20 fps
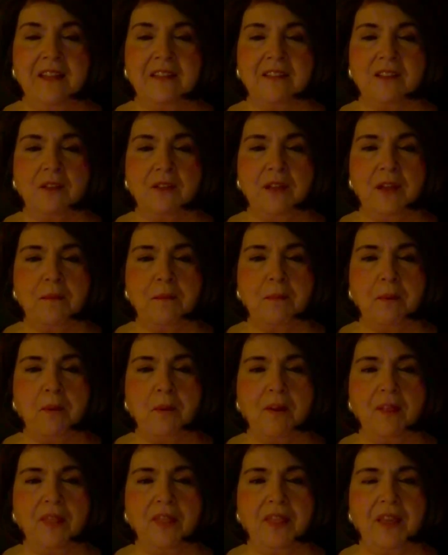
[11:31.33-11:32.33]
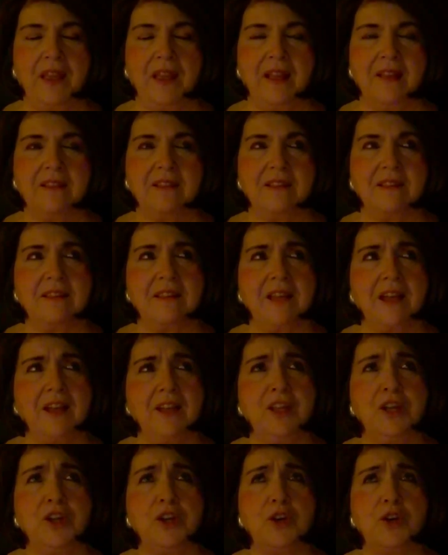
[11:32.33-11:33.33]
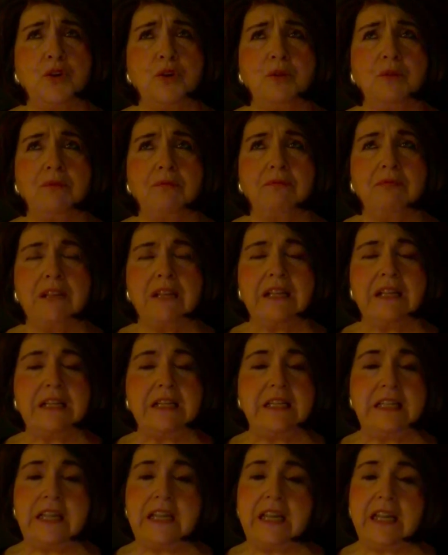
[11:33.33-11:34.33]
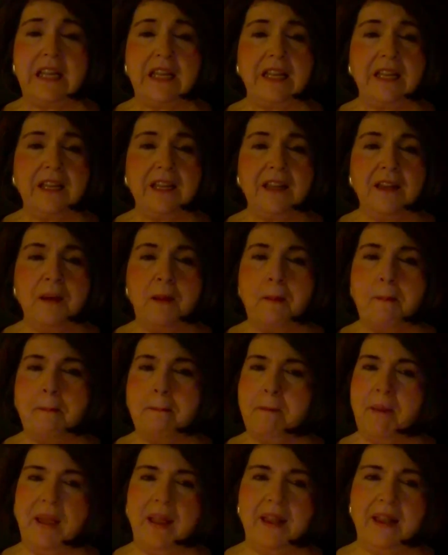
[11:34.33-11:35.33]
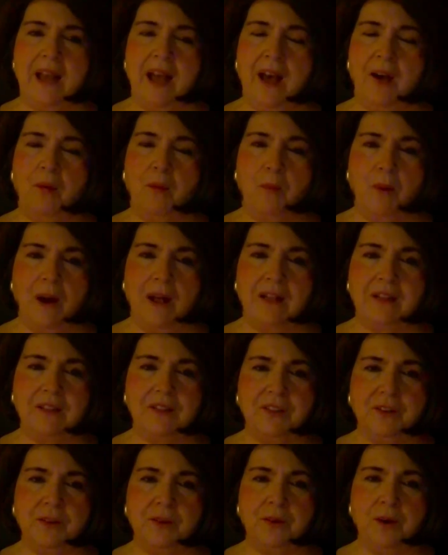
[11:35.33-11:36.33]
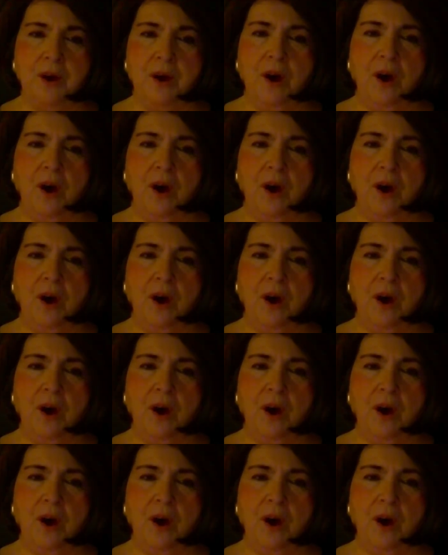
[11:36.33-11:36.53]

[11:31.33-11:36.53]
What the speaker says: So the important thing is that you indeed may not want to